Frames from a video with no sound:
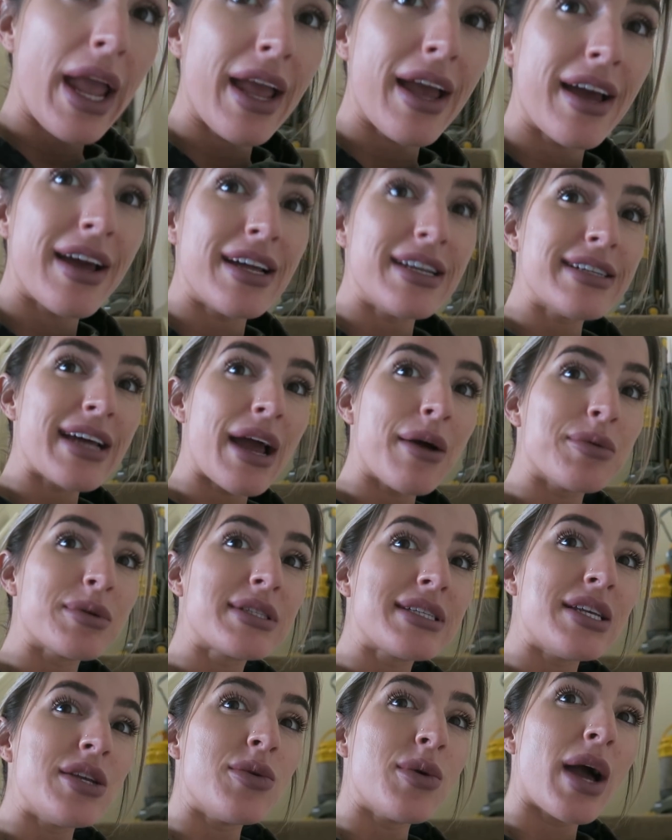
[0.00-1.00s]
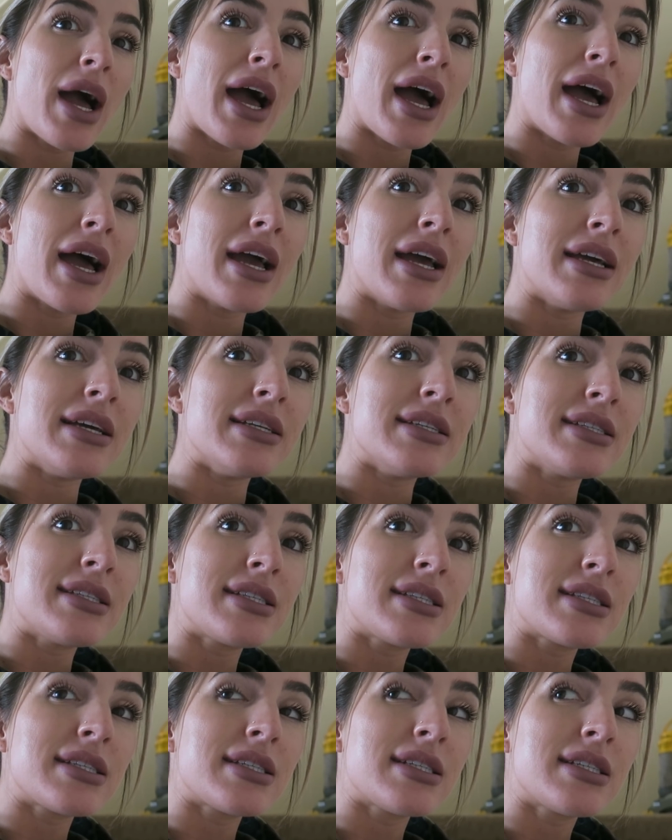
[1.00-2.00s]
and I will see you
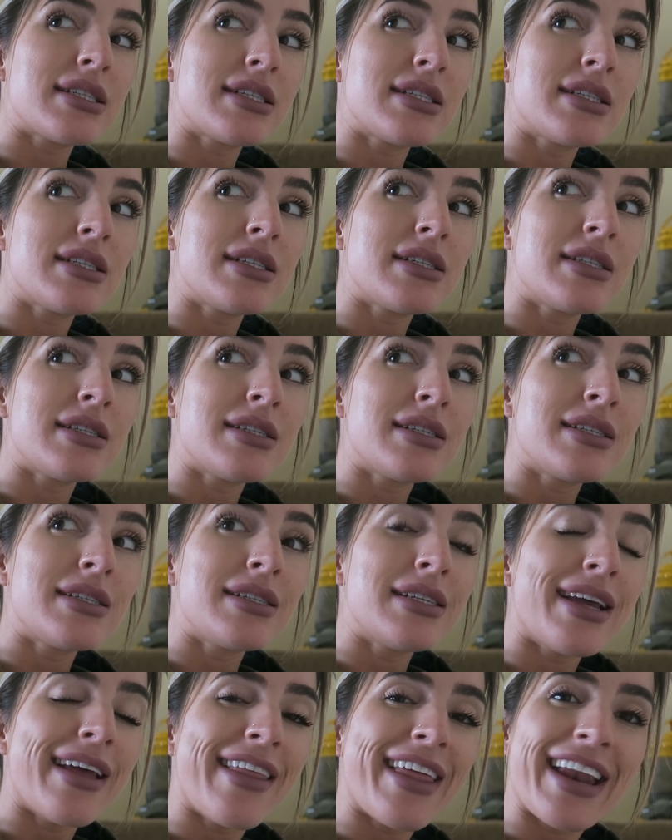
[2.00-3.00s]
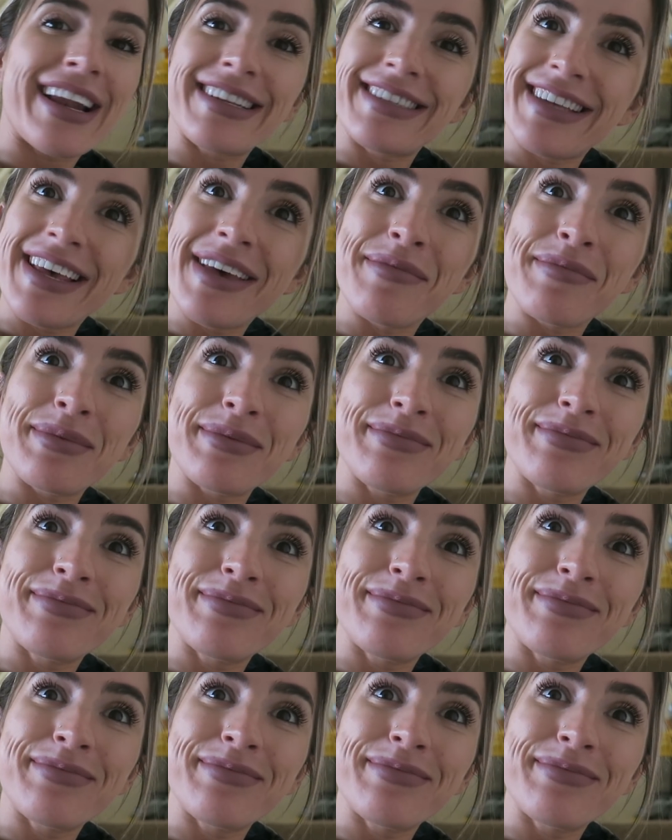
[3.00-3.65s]
guys in the next clip.